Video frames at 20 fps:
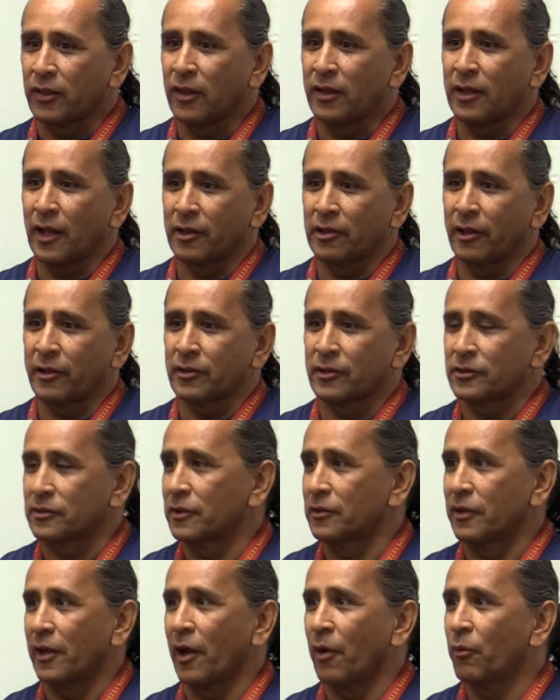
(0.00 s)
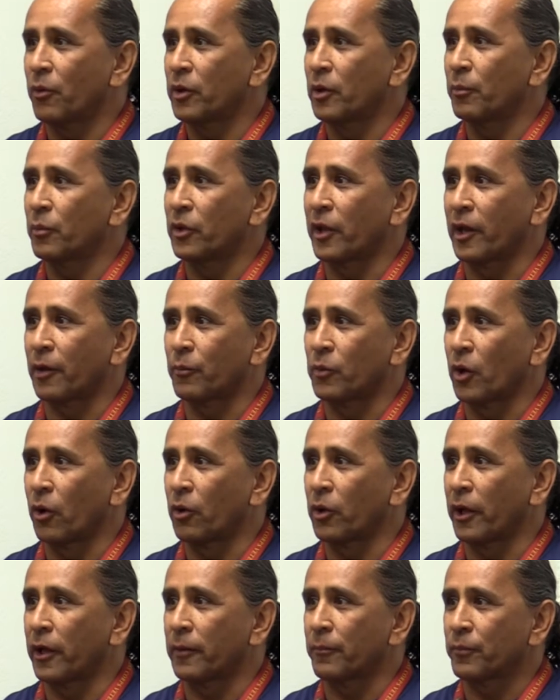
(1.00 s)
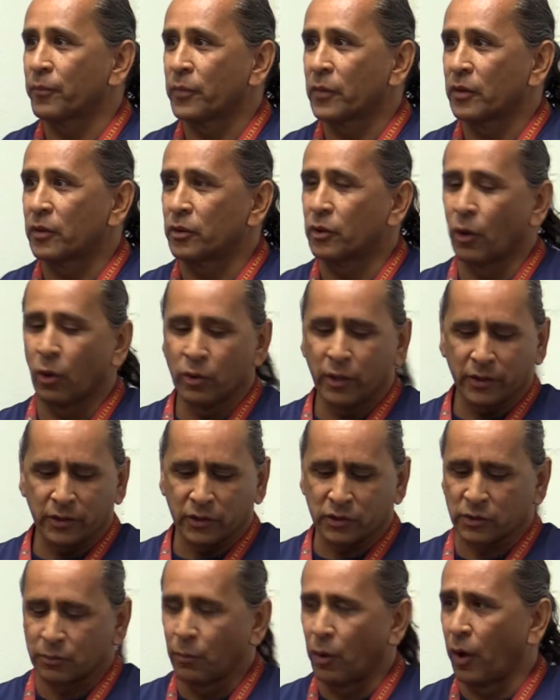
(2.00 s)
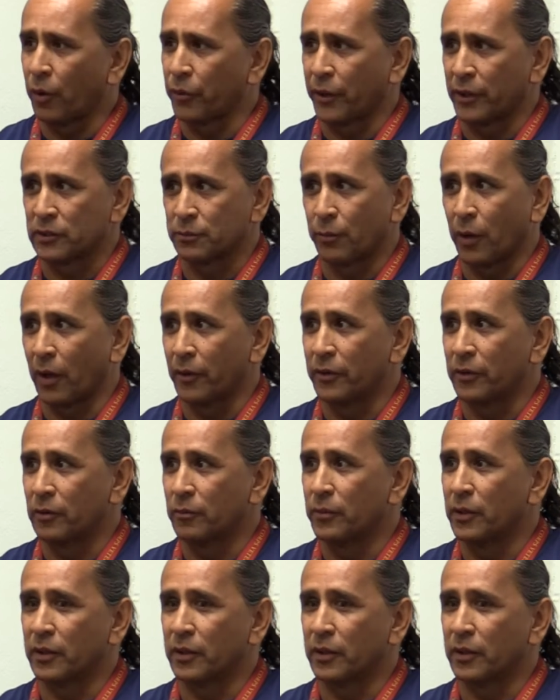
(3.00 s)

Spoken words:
think I'd like to sit down with them and let them know, like, don't let the small things bother you.